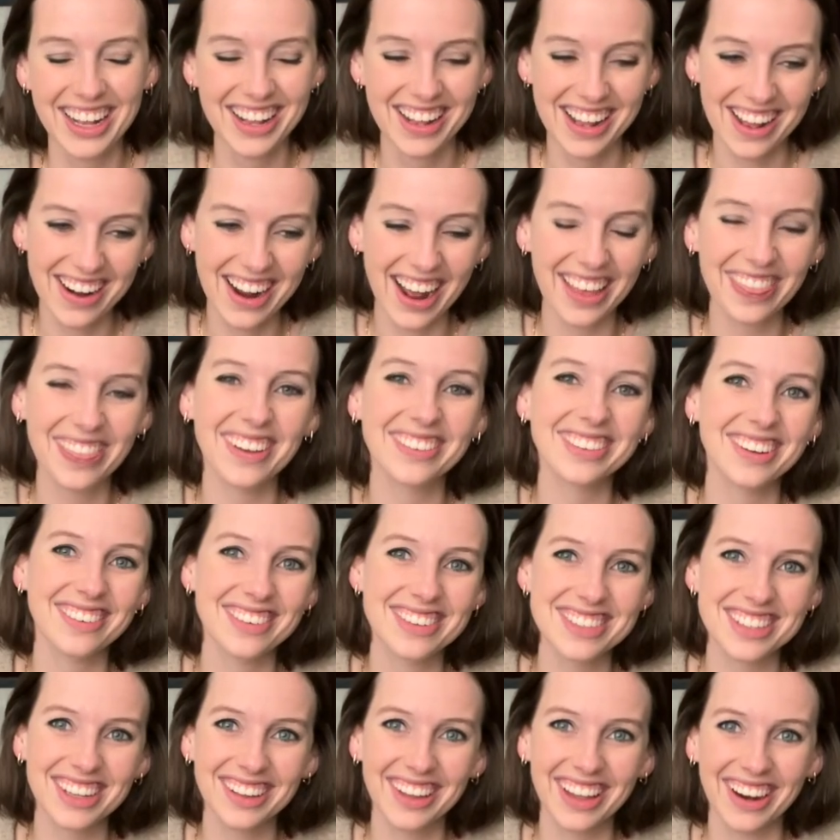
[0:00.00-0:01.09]
And I thought that
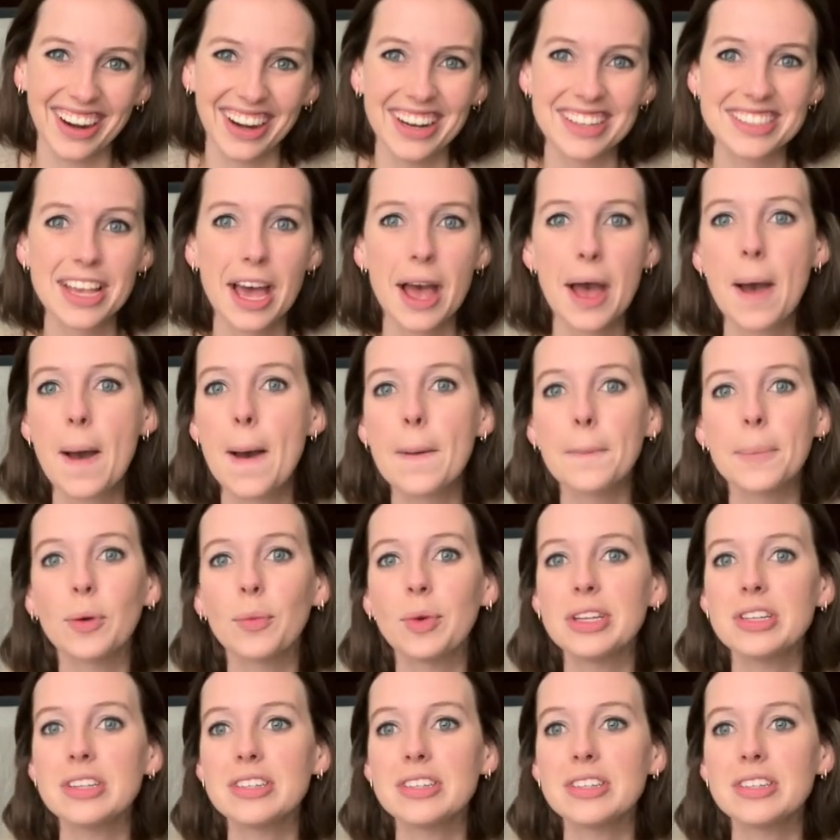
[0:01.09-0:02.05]
was hilarious. But